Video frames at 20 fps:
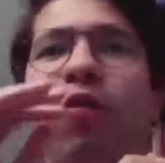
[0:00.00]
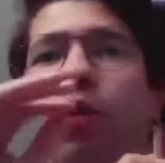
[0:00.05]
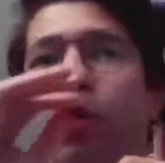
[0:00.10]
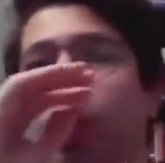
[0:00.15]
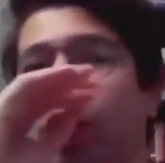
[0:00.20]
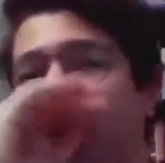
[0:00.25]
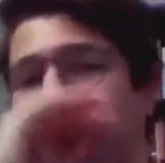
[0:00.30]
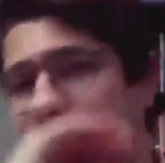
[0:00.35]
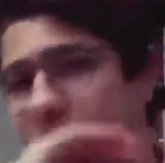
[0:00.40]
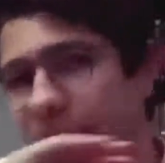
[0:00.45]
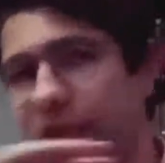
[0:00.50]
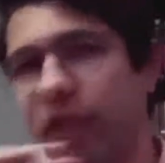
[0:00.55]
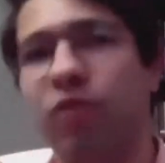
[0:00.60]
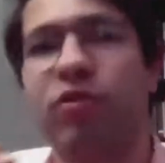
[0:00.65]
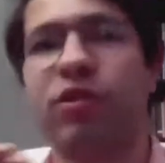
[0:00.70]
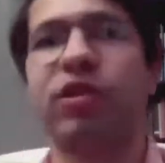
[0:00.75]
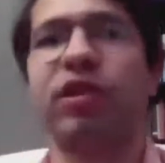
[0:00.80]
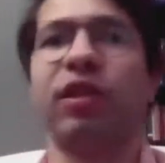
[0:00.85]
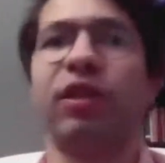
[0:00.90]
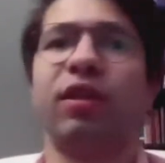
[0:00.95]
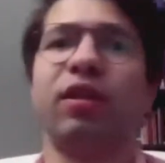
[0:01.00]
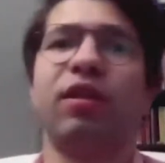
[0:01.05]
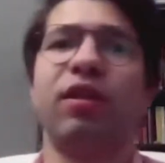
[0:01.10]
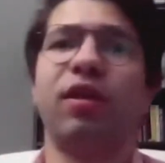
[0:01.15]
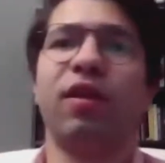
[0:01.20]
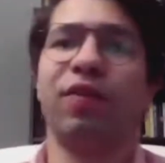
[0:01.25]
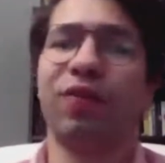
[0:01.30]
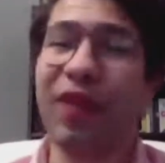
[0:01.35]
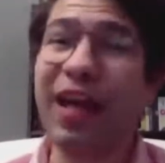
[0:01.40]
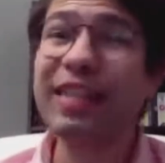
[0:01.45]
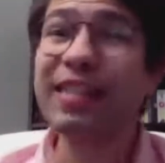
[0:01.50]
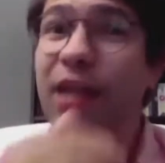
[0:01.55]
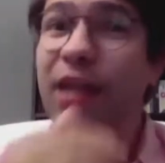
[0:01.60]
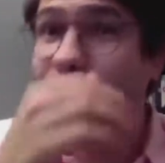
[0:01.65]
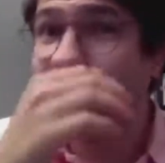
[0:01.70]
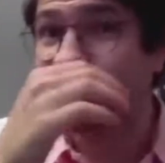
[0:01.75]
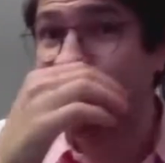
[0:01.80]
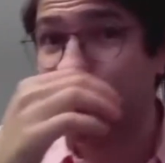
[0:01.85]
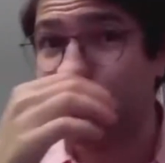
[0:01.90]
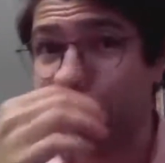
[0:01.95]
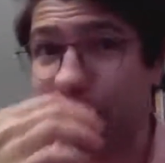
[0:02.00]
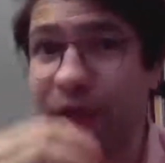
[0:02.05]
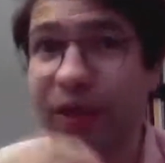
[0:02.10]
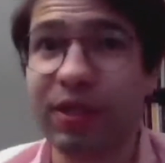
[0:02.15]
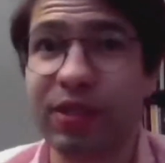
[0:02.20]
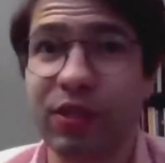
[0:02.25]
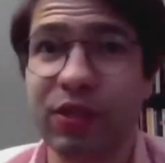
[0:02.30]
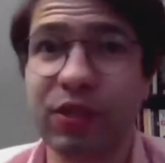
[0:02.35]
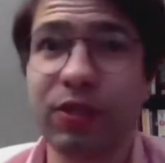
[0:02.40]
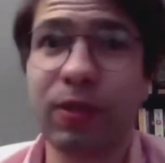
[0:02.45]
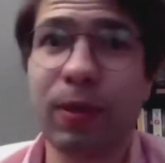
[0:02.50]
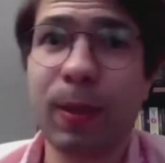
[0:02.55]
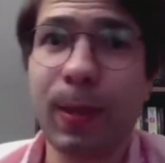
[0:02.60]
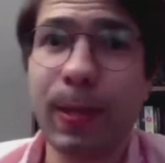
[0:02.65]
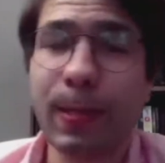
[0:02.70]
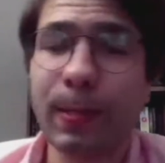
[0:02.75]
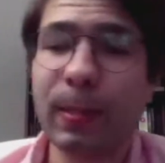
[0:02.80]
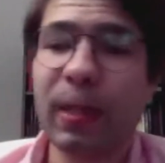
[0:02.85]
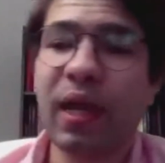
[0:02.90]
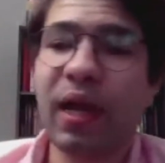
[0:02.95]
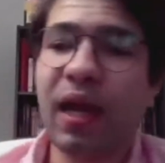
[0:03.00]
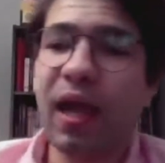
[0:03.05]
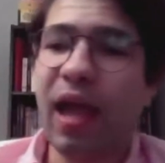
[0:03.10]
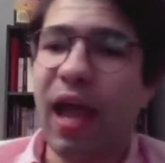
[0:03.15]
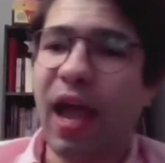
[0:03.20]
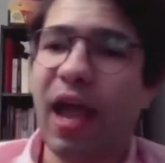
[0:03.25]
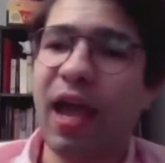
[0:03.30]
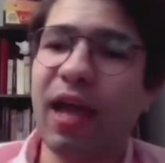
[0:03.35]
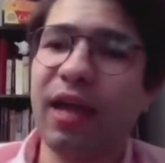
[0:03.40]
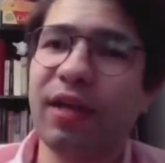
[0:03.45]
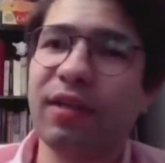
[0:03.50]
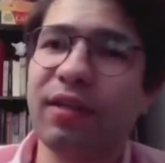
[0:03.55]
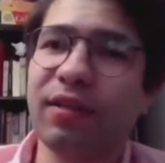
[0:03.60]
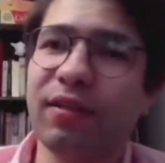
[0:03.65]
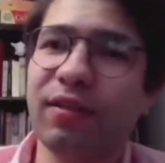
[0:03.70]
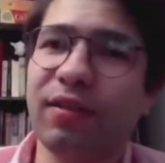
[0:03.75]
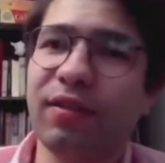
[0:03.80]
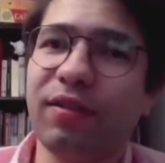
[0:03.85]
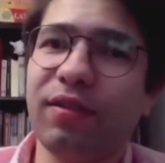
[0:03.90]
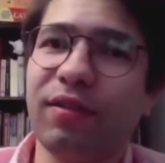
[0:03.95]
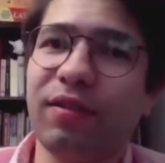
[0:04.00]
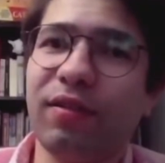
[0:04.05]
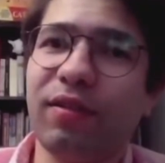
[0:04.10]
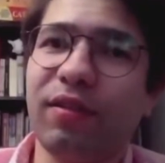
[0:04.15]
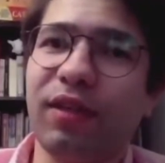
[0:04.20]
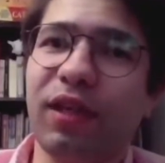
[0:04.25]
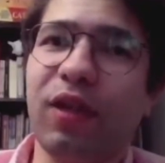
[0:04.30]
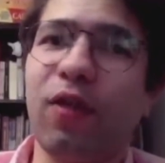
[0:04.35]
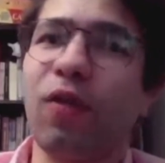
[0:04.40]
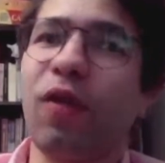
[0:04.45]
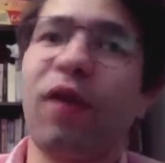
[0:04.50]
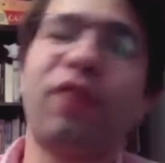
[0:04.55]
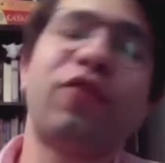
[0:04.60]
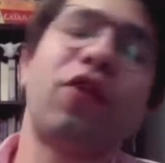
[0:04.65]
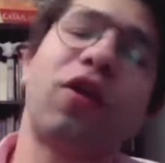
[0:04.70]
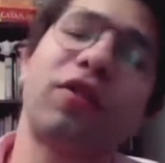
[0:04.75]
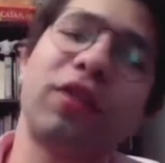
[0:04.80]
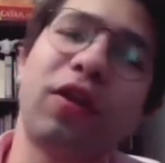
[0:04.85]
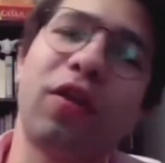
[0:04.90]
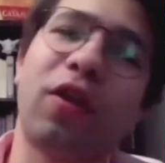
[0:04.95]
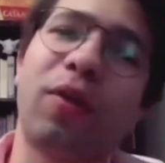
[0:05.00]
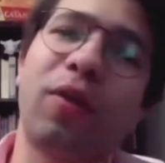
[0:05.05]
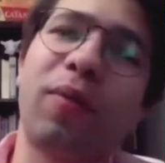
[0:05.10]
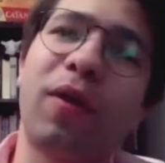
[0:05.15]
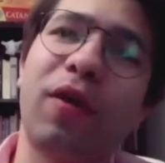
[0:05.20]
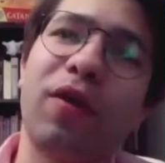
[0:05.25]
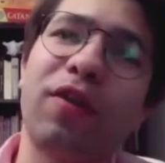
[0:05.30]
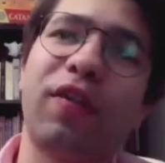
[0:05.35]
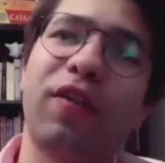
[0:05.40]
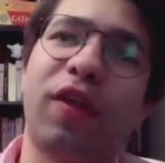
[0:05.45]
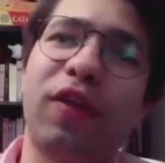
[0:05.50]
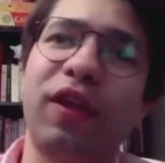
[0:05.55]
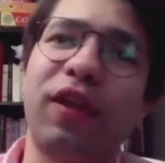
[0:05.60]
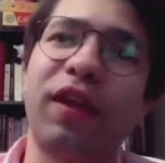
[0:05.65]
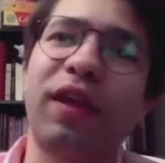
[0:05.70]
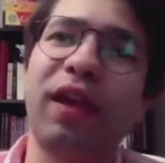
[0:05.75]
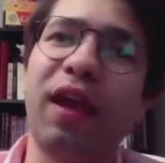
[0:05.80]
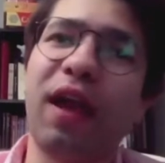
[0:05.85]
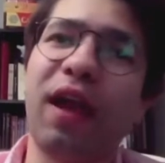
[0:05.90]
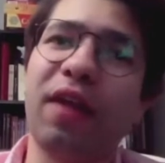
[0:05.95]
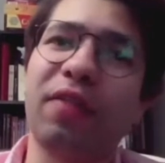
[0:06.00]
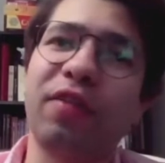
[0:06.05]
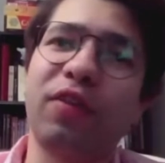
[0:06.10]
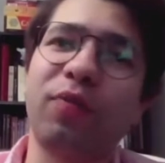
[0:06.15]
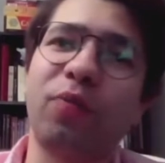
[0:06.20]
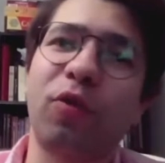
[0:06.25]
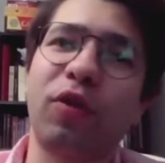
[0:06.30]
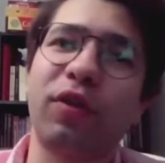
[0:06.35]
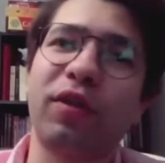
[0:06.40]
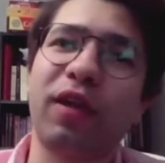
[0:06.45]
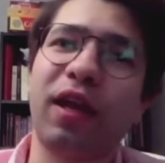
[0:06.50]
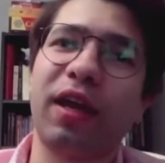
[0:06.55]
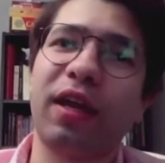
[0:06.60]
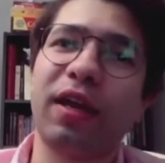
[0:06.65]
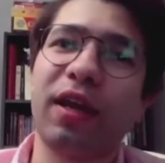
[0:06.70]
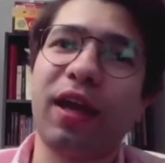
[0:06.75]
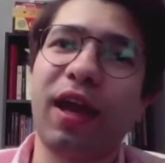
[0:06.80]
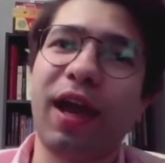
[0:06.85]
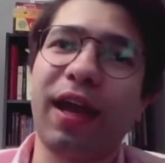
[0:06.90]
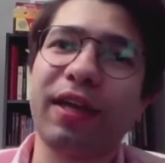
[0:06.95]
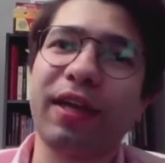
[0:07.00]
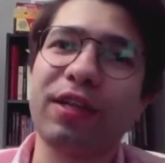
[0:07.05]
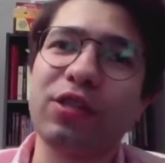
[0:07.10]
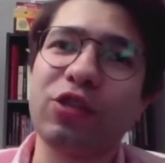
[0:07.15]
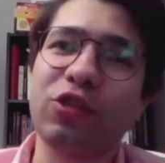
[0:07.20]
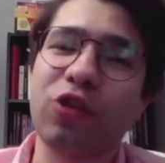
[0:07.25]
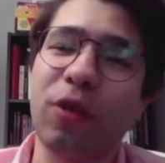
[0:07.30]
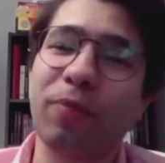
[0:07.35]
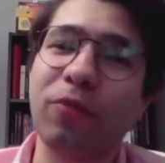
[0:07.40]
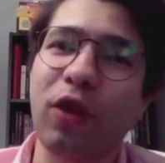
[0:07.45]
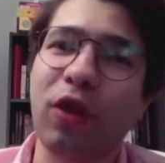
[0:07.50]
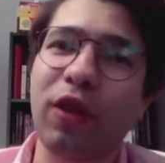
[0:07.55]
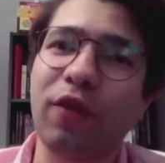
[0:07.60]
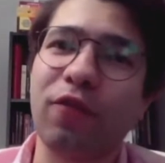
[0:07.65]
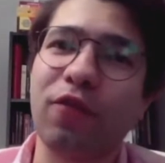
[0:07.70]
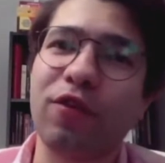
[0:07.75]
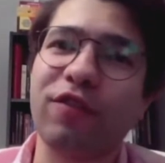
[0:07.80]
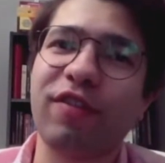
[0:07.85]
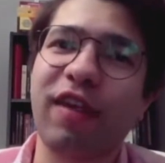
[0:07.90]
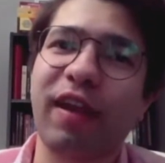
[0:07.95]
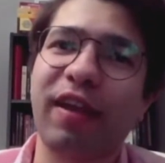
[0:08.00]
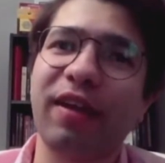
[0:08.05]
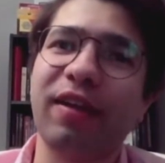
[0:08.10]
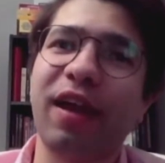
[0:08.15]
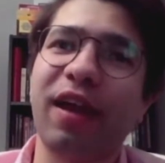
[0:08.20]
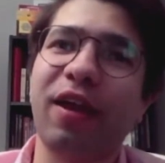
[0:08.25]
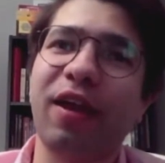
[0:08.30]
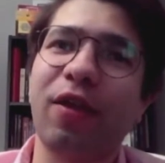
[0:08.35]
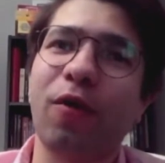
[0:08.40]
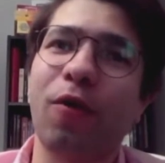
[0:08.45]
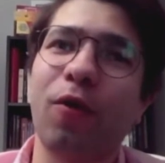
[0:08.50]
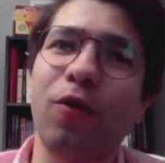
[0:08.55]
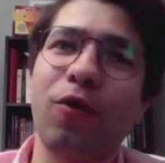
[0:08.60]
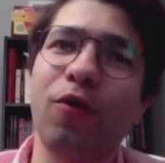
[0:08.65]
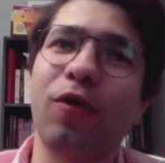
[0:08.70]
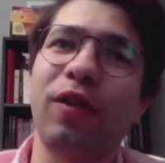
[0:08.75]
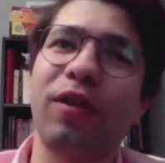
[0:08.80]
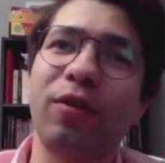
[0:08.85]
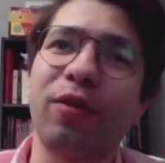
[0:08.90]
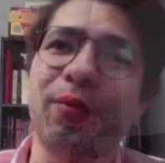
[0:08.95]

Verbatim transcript: an hour continuously. That's how stable it is. And you know, I've talked a lot about this. I think at this point I, I can stop talking for a second and I owe you